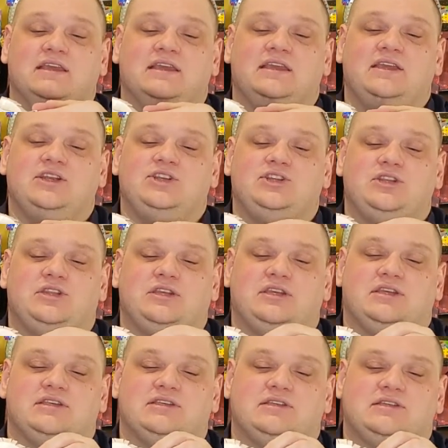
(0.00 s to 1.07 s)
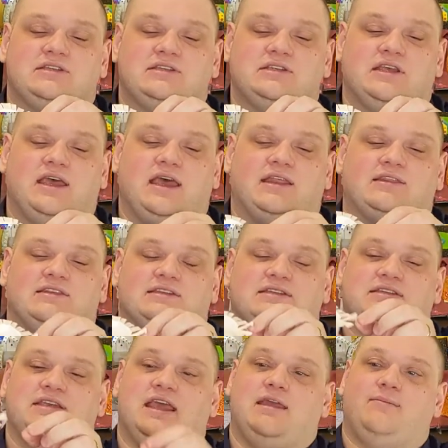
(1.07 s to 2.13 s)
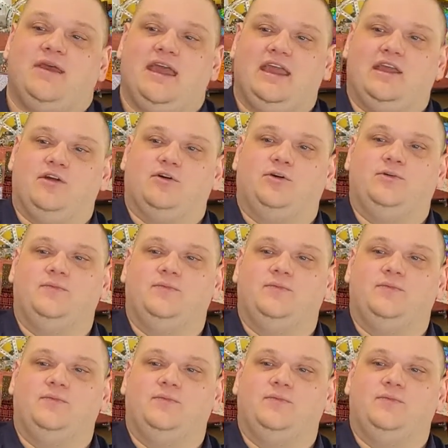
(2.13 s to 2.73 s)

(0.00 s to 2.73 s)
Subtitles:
each of these at the same angle.